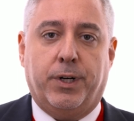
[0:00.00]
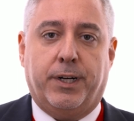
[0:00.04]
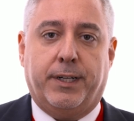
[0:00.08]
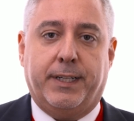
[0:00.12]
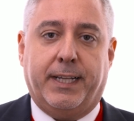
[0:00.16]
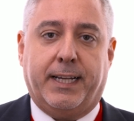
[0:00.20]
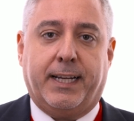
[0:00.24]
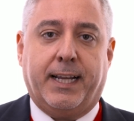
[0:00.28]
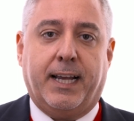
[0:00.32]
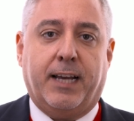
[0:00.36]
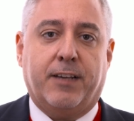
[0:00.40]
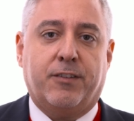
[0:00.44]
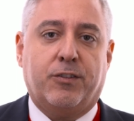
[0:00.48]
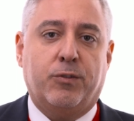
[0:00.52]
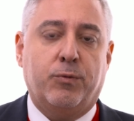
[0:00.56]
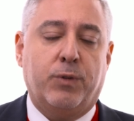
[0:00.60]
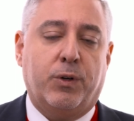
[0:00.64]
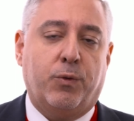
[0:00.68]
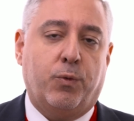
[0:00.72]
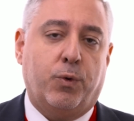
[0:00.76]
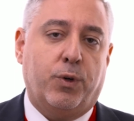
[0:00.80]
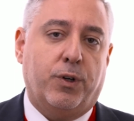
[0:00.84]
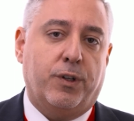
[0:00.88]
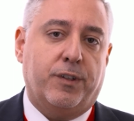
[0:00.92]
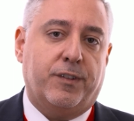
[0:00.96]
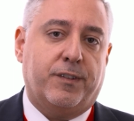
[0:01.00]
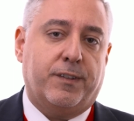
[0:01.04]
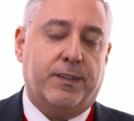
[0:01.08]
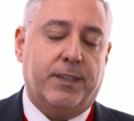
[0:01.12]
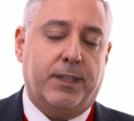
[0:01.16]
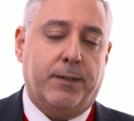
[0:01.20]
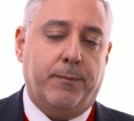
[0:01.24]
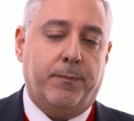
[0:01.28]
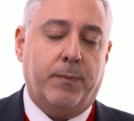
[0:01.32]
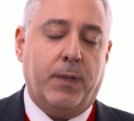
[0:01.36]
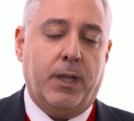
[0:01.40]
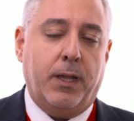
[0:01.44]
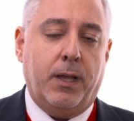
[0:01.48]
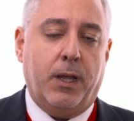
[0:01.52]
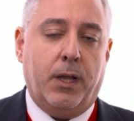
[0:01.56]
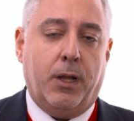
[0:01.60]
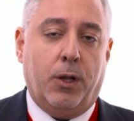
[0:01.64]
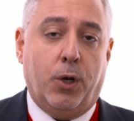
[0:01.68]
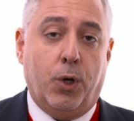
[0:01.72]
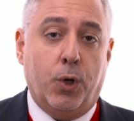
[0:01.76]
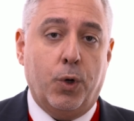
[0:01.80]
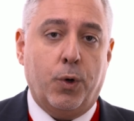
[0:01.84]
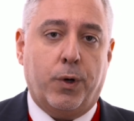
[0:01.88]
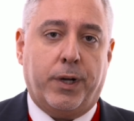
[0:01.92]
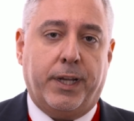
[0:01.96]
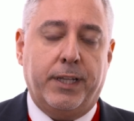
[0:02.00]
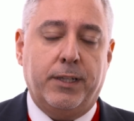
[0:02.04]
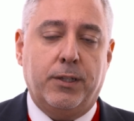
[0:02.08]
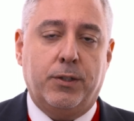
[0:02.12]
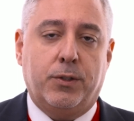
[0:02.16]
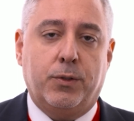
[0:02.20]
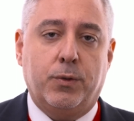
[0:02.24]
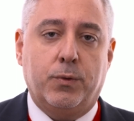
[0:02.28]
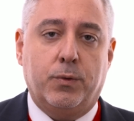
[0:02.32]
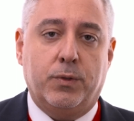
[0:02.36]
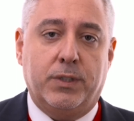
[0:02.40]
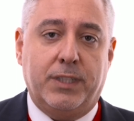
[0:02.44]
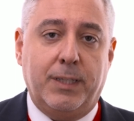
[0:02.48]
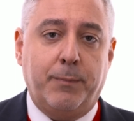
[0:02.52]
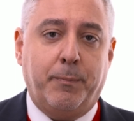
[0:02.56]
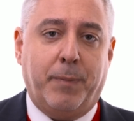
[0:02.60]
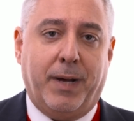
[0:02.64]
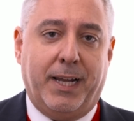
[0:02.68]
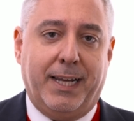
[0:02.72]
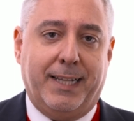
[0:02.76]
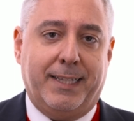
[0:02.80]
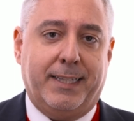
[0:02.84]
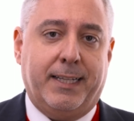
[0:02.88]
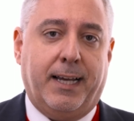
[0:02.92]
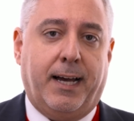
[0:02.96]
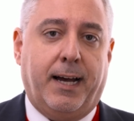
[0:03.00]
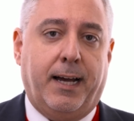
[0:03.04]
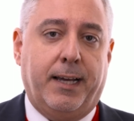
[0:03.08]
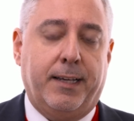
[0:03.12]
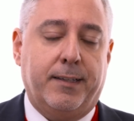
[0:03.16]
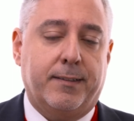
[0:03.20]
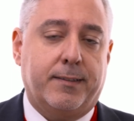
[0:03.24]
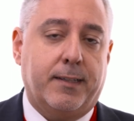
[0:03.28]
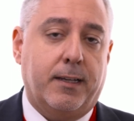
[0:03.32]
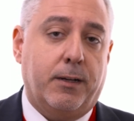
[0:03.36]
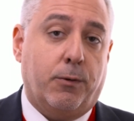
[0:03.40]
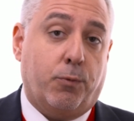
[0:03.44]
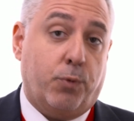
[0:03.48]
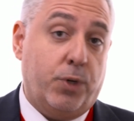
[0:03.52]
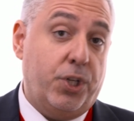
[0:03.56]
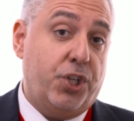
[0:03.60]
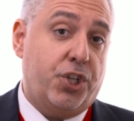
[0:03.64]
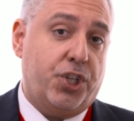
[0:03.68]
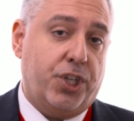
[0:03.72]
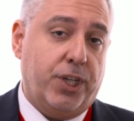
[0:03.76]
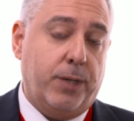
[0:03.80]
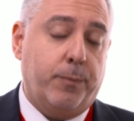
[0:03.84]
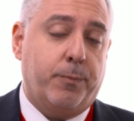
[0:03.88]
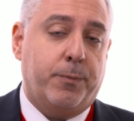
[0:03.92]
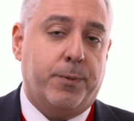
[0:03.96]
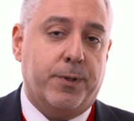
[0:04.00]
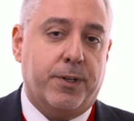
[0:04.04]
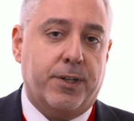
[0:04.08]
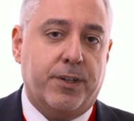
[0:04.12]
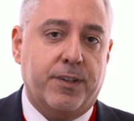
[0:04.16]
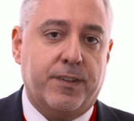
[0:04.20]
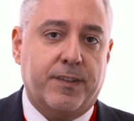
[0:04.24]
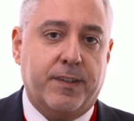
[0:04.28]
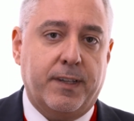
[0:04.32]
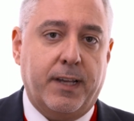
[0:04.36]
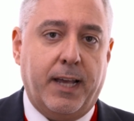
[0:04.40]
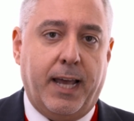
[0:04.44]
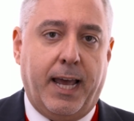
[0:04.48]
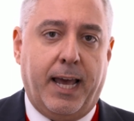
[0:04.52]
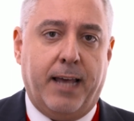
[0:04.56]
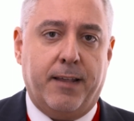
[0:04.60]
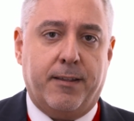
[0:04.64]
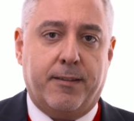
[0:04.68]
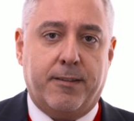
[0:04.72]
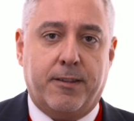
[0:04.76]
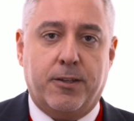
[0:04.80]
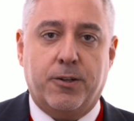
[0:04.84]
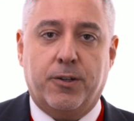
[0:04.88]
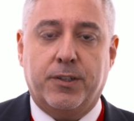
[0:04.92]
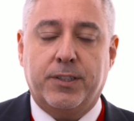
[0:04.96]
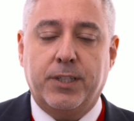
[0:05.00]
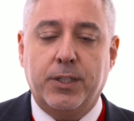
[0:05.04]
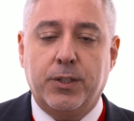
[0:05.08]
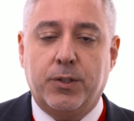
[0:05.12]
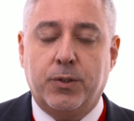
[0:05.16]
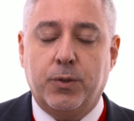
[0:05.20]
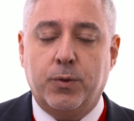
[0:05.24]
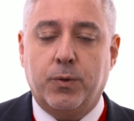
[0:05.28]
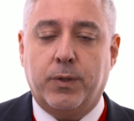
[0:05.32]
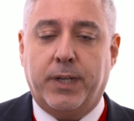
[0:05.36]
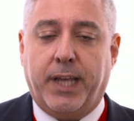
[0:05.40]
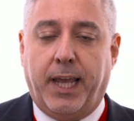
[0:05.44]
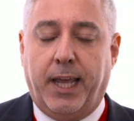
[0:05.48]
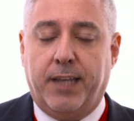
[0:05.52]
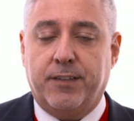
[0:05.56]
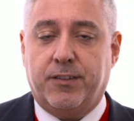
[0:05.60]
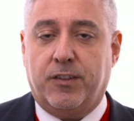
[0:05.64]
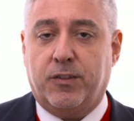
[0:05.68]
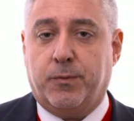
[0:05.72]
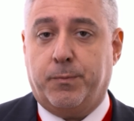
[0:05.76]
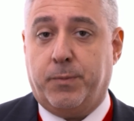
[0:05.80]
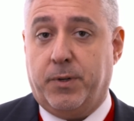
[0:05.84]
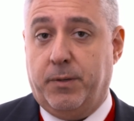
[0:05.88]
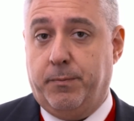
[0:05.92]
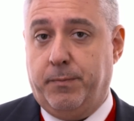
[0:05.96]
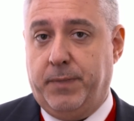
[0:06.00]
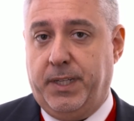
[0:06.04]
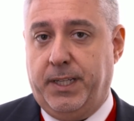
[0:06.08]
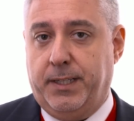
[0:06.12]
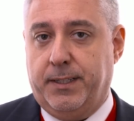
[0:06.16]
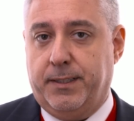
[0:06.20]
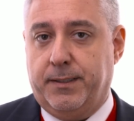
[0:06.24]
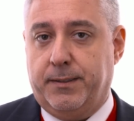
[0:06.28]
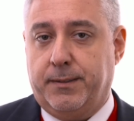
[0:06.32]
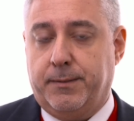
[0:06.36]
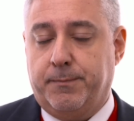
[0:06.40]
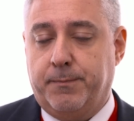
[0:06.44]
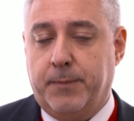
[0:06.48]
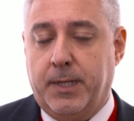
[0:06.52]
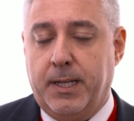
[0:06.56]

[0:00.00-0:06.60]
the customer was looking to depalletize reshippers at 32 cases per minute.